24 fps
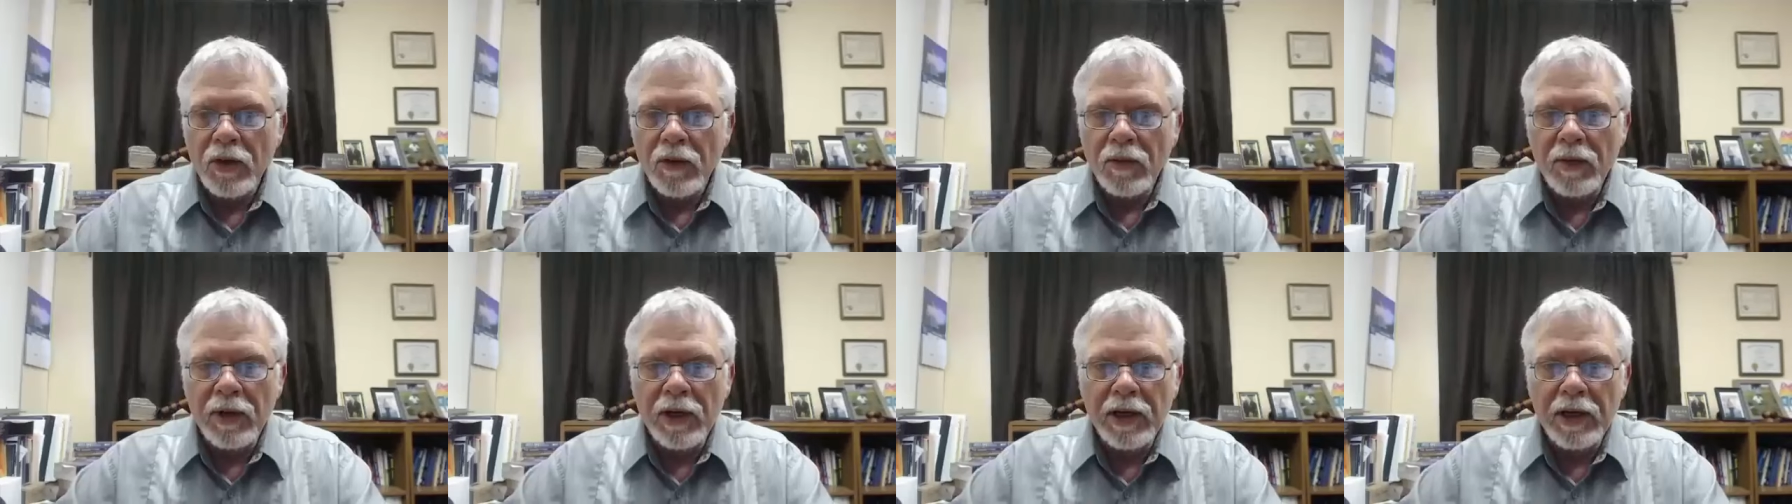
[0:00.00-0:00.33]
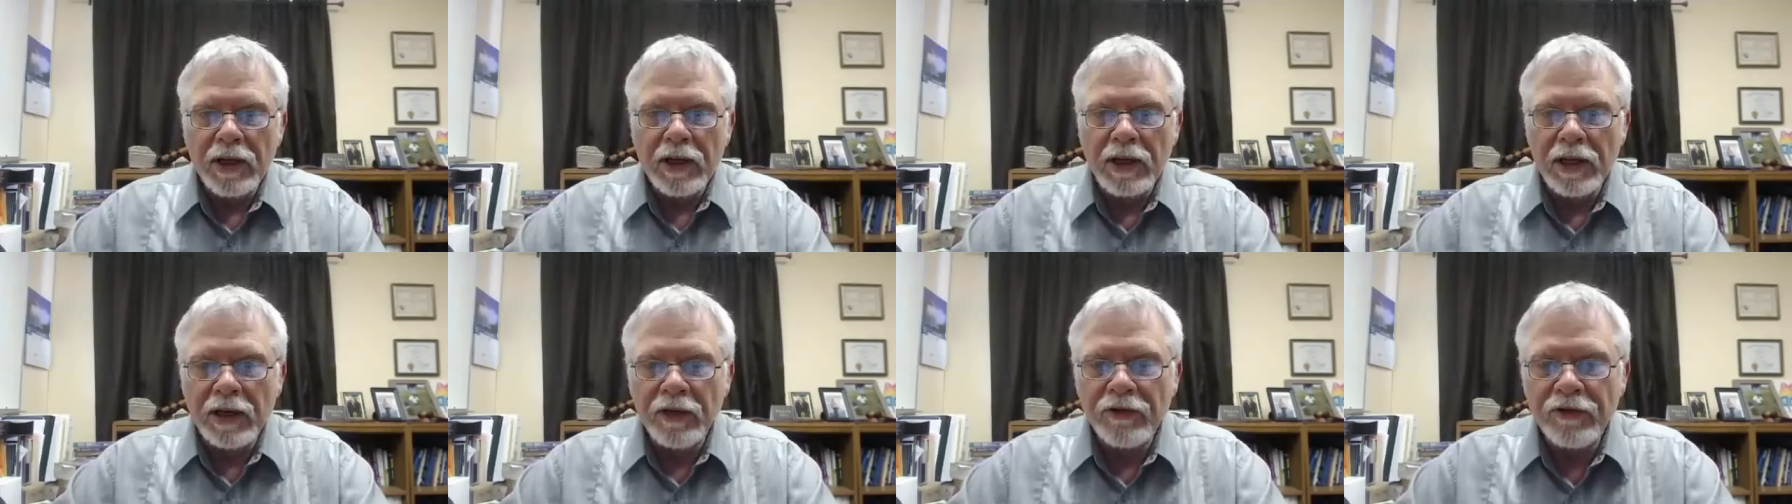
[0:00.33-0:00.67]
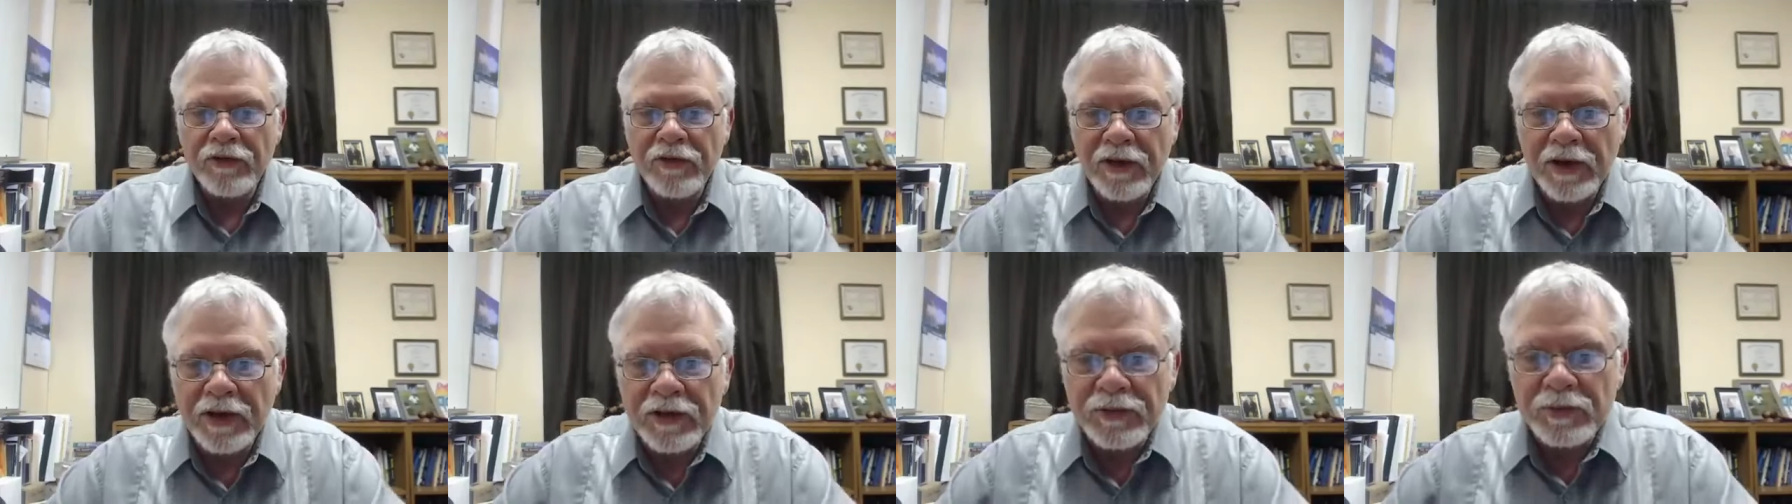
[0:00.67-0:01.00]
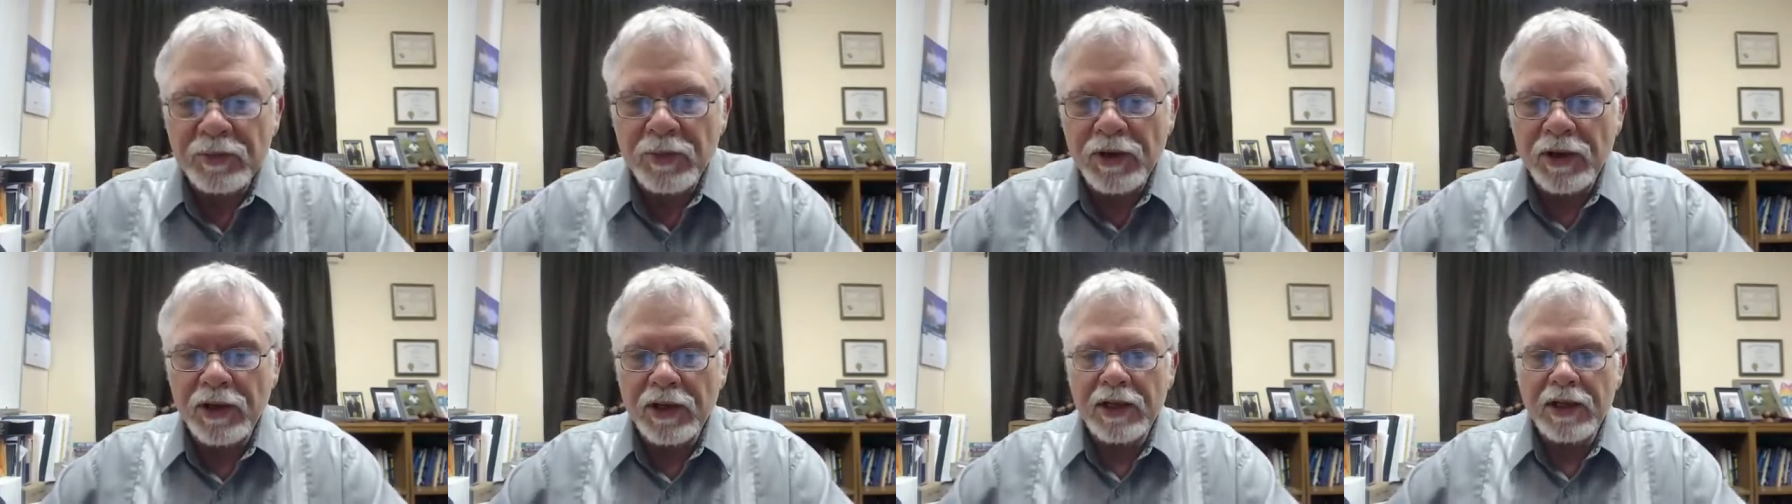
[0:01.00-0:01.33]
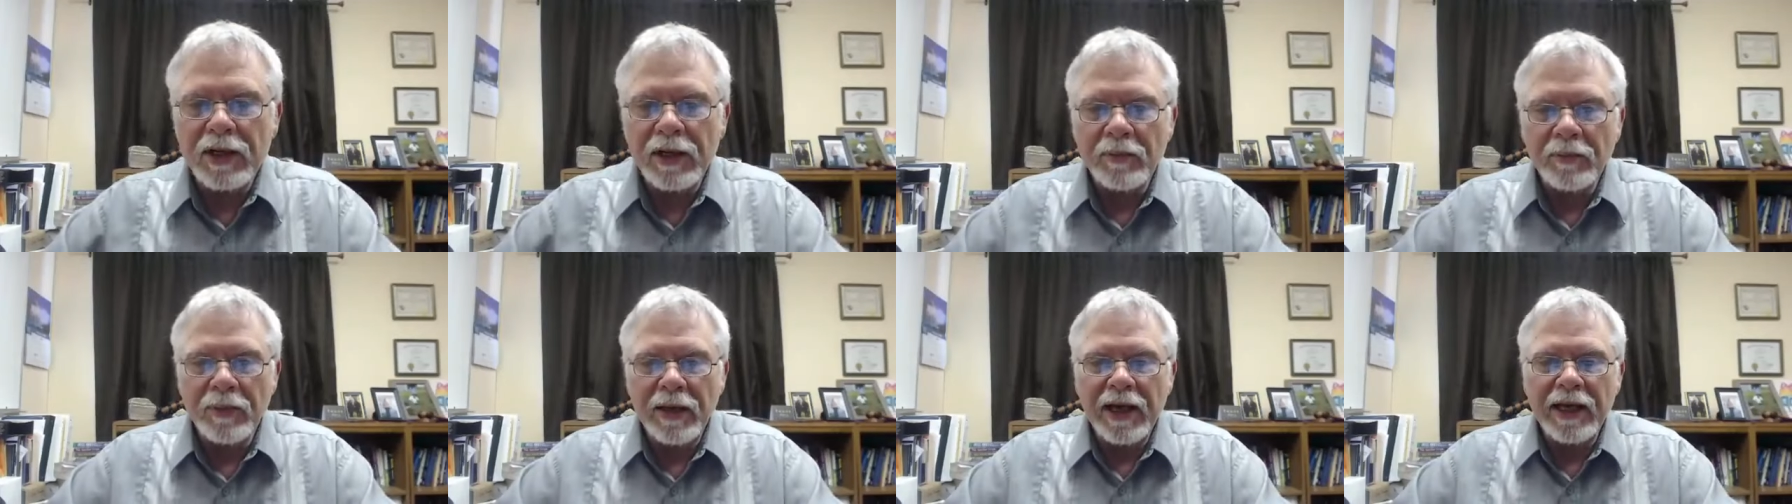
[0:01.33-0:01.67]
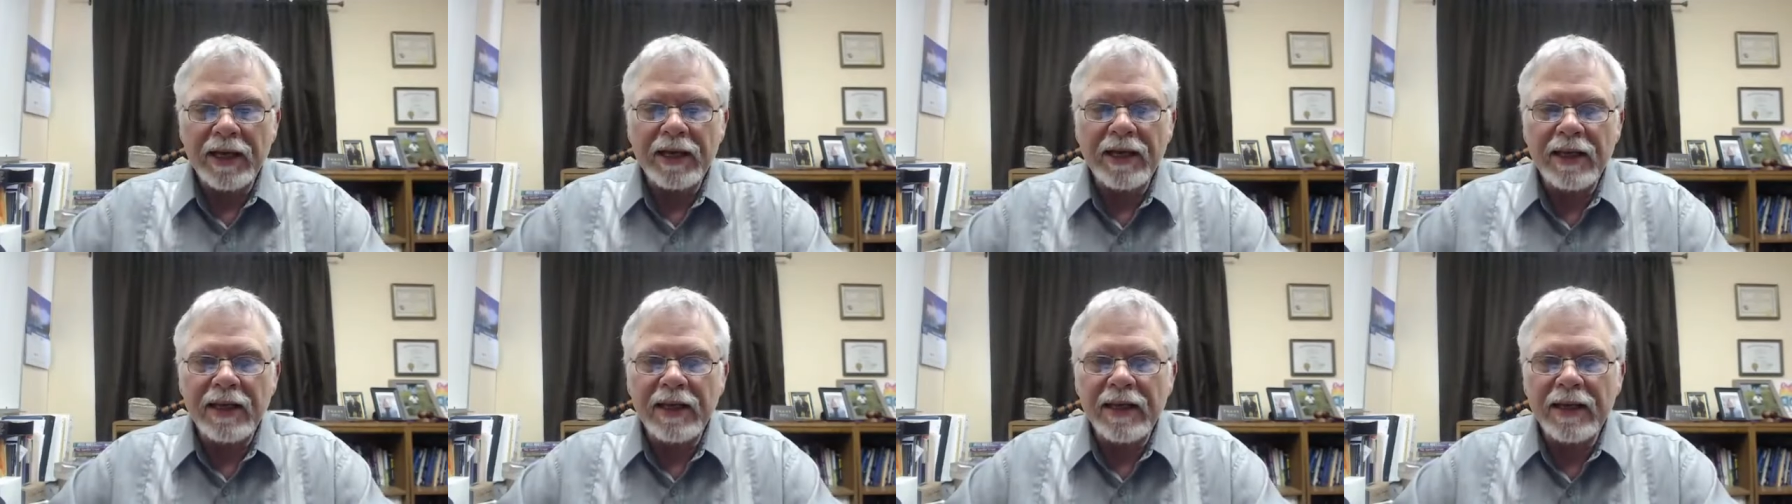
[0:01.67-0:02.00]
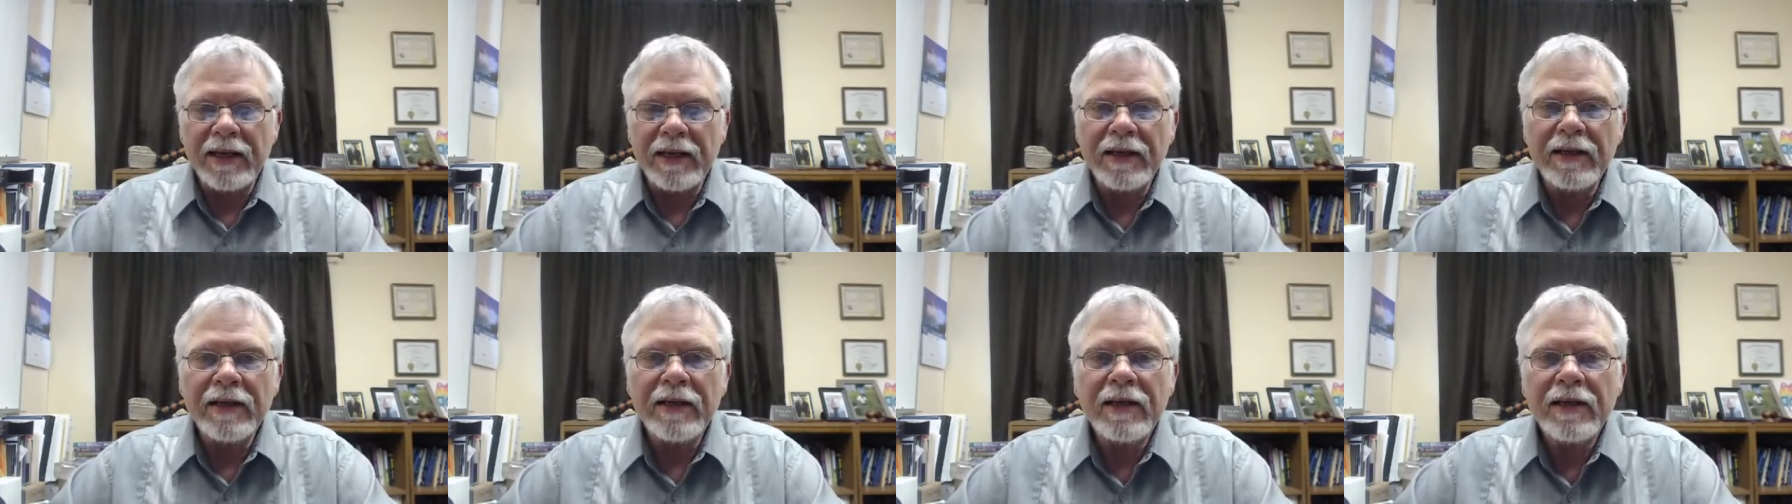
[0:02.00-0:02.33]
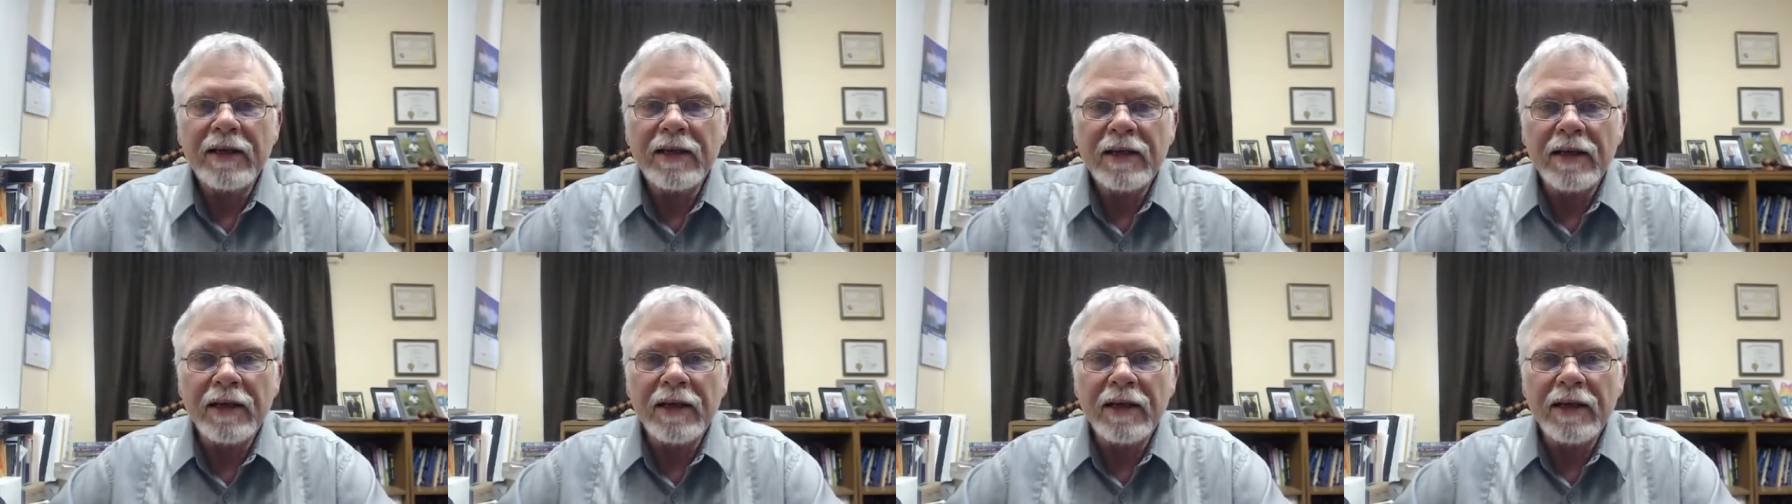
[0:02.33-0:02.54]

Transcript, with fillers: Well, hello, Facebook. I'm back again.